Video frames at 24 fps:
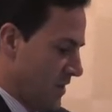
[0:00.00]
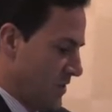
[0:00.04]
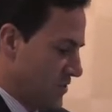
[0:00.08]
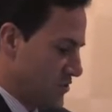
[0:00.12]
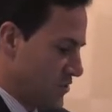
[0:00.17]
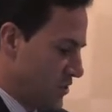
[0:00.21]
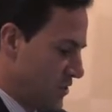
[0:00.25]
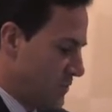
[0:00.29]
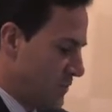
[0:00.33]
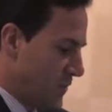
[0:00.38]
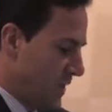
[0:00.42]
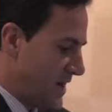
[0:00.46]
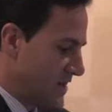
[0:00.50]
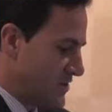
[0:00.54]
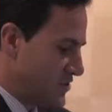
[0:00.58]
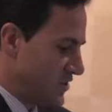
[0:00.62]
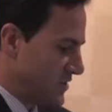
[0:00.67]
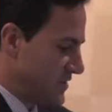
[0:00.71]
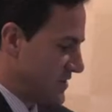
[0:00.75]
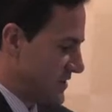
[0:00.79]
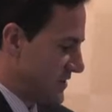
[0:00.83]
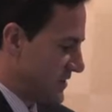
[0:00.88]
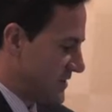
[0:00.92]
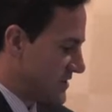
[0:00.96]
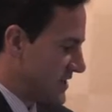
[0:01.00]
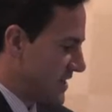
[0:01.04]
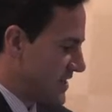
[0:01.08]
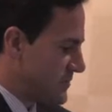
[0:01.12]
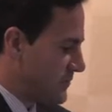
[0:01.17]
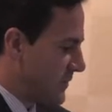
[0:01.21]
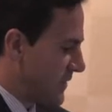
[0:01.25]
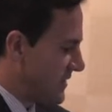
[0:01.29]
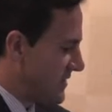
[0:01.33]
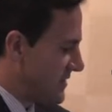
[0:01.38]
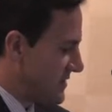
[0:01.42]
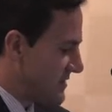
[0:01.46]
Shouldn't patient success
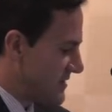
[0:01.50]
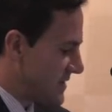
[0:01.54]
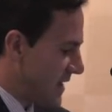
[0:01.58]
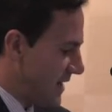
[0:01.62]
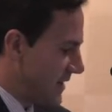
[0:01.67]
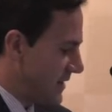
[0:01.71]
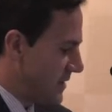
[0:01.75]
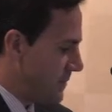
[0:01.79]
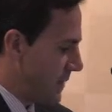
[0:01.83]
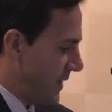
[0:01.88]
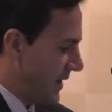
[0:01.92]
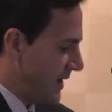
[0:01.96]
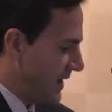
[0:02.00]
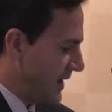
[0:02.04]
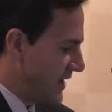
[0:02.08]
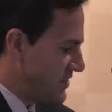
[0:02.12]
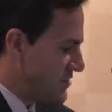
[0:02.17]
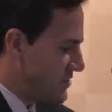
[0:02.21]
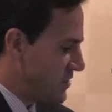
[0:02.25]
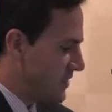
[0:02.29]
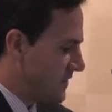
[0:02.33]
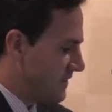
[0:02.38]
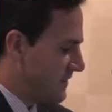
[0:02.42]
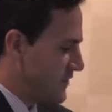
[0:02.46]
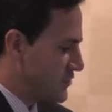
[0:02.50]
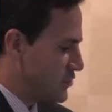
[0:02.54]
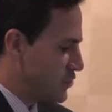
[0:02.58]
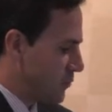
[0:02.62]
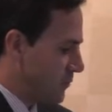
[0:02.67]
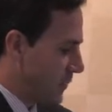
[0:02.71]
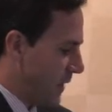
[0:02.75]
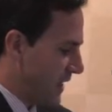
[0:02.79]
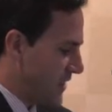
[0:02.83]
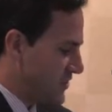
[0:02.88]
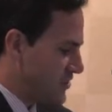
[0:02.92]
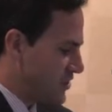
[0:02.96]
be decided by each individual
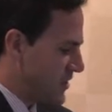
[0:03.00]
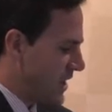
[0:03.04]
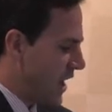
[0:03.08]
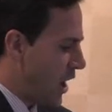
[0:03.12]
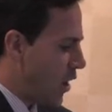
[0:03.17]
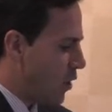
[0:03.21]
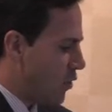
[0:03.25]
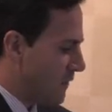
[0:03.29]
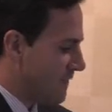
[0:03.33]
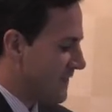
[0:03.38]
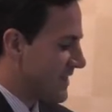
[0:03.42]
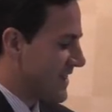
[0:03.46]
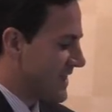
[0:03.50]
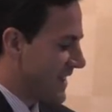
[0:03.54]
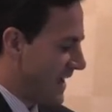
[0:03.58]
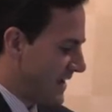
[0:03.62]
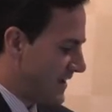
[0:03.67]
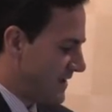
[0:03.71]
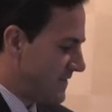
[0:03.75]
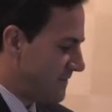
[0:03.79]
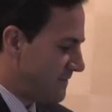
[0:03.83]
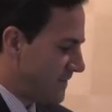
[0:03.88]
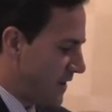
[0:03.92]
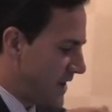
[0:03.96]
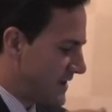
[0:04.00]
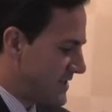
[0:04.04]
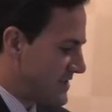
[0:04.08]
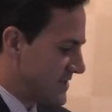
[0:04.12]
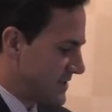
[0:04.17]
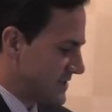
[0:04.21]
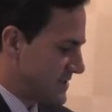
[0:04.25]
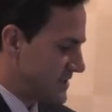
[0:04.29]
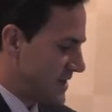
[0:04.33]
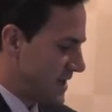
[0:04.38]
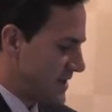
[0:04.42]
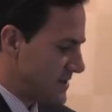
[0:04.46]
patient, however they define
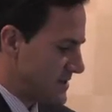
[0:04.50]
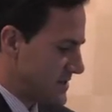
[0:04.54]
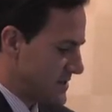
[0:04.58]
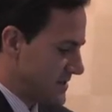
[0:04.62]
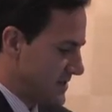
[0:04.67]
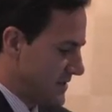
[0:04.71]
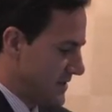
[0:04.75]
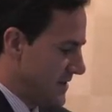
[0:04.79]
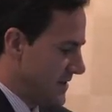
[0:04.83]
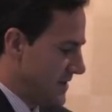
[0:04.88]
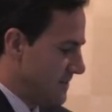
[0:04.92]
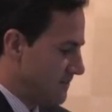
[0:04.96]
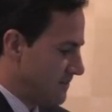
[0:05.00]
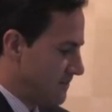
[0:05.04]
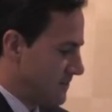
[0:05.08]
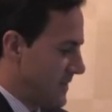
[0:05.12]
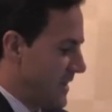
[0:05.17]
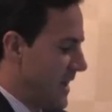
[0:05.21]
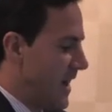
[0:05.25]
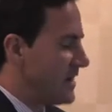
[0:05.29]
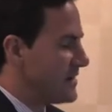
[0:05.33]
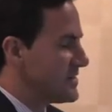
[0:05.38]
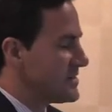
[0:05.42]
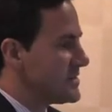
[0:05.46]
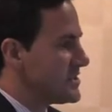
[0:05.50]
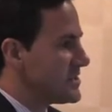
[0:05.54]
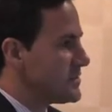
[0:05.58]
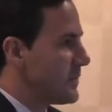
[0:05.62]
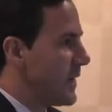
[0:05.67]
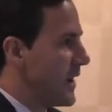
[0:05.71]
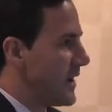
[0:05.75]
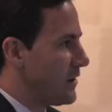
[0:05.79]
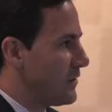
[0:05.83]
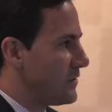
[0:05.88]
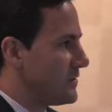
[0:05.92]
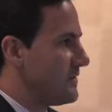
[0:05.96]
success? How does this
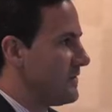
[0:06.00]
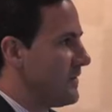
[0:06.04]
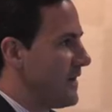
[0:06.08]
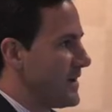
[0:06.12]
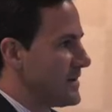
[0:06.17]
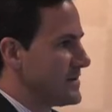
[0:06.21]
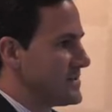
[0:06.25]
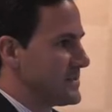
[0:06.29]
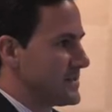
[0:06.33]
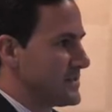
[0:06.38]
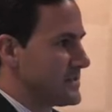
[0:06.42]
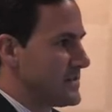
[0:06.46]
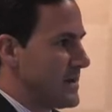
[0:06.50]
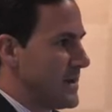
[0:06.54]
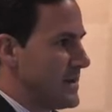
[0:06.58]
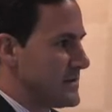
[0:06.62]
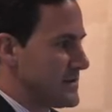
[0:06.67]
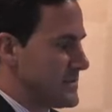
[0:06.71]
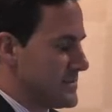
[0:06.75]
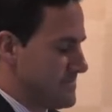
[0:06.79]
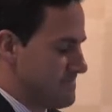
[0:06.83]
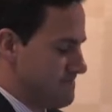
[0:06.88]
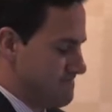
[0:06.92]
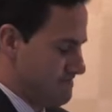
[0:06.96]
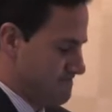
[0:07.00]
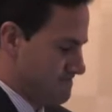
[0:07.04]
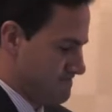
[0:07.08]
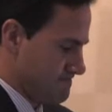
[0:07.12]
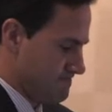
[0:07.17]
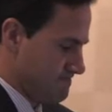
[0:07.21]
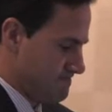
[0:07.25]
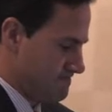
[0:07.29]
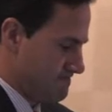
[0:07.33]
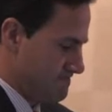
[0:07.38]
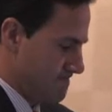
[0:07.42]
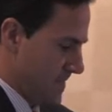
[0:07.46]
panel define success?
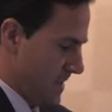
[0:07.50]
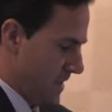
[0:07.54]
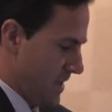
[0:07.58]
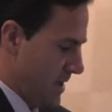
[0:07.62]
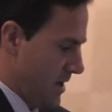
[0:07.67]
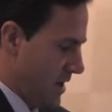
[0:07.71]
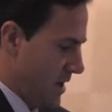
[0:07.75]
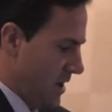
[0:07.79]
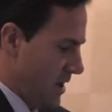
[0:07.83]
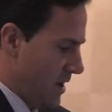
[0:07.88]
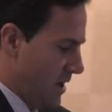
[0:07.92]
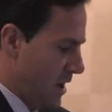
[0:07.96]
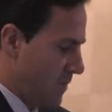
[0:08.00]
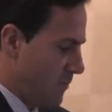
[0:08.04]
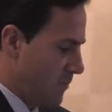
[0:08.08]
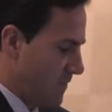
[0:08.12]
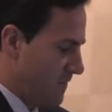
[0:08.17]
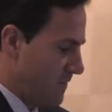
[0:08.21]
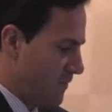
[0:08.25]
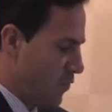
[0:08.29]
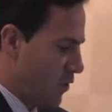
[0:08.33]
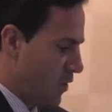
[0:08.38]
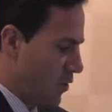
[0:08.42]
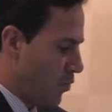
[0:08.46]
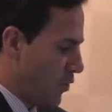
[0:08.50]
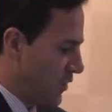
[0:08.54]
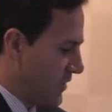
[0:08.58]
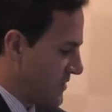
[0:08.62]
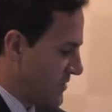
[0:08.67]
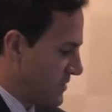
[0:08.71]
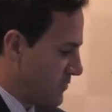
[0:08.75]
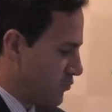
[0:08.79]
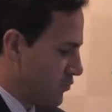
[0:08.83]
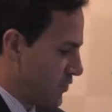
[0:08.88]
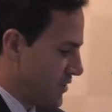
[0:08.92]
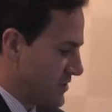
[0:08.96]
Number 4, what is
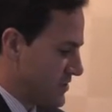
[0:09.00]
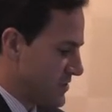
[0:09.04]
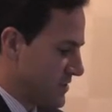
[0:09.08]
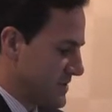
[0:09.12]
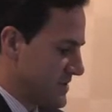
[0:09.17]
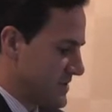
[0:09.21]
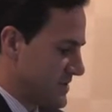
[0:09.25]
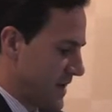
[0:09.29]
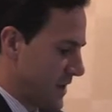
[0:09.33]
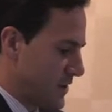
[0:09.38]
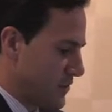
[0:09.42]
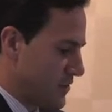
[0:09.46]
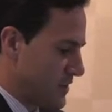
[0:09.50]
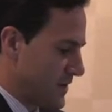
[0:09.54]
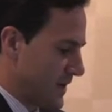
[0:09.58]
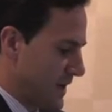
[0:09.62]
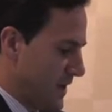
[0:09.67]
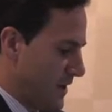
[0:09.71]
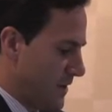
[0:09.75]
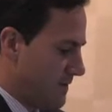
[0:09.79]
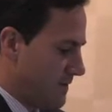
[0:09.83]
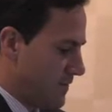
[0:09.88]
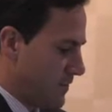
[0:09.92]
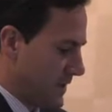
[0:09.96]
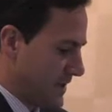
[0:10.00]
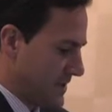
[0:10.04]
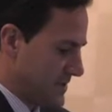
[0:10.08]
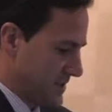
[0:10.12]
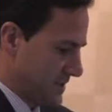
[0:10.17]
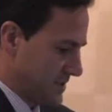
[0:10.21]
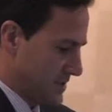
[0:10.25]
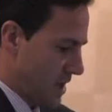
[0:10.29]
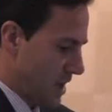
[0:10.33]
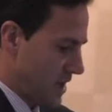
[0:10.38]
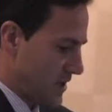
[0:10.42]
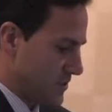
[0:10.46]
a breach of the standard of care for
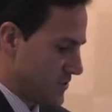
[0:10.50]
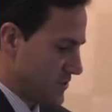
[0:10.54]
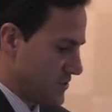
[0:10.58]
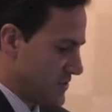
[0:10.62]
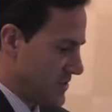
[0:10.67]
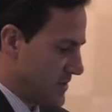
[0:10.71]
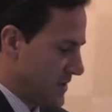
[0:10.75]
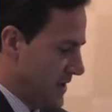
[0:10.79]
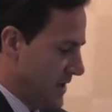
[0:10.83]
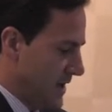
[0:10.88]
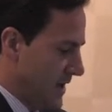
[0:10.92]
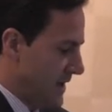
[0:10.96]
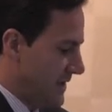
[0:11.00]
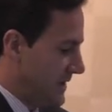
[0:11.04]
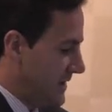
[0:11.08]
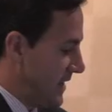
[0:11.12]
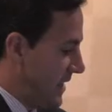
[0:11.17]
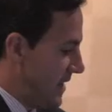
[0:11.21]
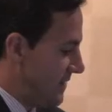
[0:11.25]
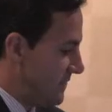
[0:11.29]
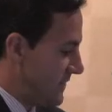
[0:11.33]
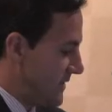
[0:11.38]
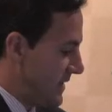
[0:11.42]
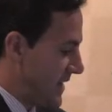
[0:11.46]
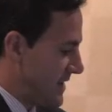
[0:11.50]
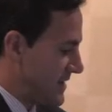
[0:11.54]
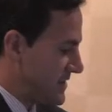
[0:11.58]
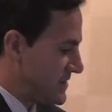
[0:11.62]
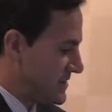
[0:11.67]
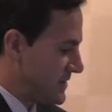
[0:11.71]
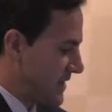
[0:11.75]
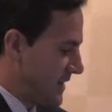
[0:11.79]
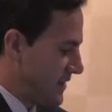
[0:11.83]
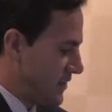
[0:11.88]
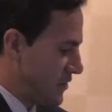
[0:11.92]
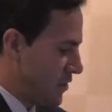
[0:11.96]
LASIK doctors? The FDA has
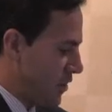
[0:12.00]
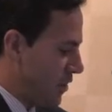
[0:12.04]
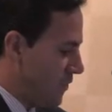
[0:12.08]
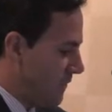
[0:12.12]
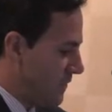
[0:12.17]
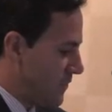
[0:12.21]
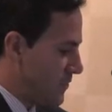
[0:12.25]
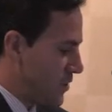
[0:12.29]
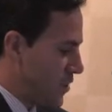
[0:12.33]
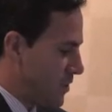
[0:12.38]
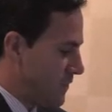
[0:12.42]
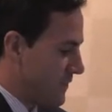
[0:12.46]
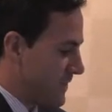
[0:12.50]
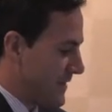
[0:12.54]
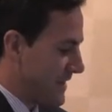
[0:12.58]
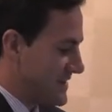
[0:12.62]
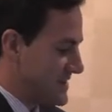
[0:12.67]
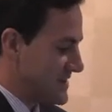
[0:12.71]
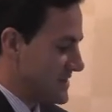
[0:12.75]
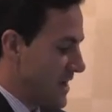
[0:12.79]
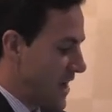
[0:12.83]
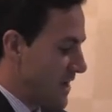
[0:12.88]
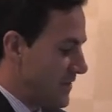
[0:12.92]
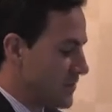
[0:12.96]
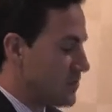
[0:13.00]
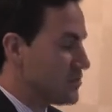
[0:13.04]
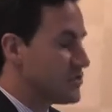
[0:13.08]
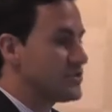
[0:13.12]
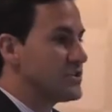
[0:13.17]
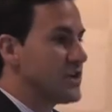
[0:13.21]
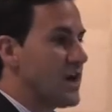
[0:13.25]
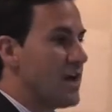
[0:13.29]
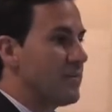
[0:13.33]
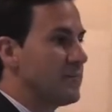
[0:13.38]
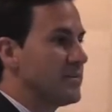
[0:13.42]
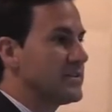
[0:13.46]
stated over and over that it is not their
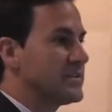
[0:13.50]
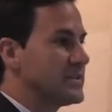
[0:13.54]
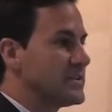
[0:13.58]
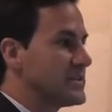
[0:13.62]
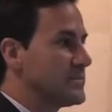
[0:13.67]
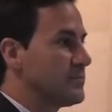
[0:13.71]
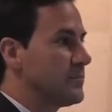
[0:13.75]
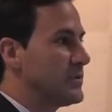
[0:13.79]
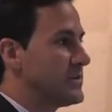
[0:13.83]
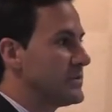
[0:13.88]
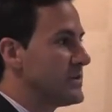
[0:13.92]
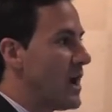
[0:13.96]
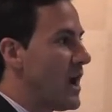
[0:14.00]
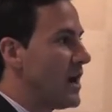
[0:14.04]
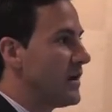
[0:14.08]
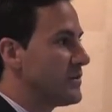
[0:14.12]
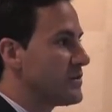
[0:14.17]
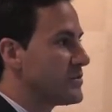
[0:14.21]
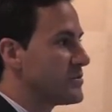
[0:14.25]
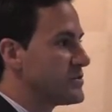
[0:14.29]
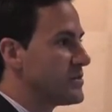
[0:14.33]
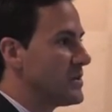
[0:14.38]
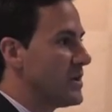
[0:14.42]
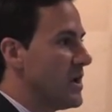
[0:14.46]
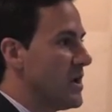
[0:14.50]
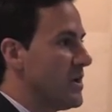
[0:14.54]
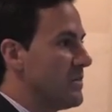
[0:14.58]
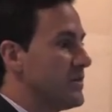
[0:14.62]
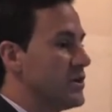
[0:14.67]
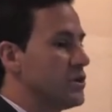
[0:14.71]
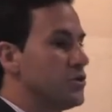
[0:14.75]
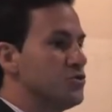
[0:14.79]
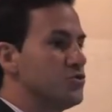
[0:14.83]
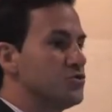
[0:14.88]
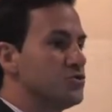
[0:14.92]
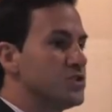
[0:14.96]
job to discipline doctors.
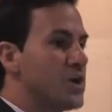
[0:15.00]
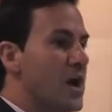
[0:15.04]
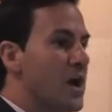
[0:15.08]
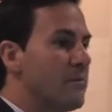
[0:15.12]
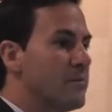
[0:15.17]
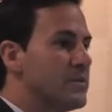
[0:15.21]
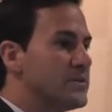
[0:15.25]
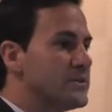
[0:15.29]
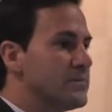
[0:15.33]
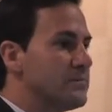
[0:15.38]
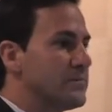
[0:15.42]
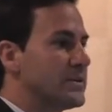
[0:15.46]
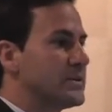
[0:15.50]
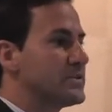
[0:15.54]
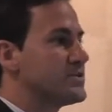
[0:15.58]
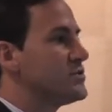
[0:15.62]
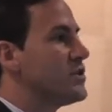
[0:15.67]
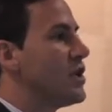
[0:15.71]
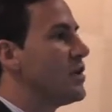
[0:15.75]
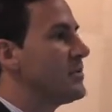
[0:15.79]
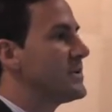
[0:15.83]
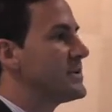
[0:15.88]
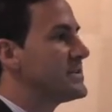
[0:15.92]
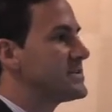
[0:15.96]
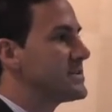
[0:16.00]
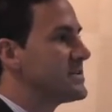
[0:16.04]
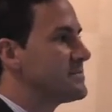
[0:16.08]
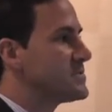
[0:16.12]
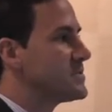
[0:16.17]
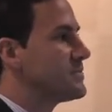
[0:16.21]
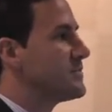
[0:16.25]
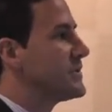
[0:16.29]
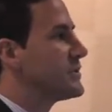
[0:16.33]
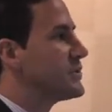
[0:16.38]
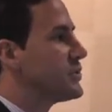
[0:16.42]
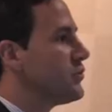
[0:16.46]
Then whose job is it, because nobody seems
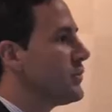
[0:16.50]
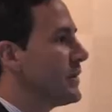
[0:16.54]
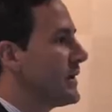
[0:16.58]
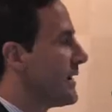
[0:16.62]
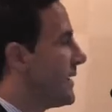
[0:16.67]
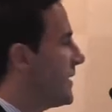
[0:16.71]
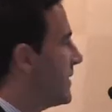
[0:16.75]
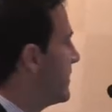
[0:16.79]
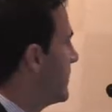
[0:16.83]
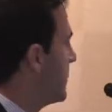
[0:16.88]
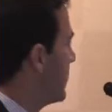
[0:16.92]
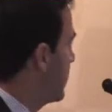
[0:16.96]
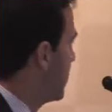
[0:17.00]
to be doing it?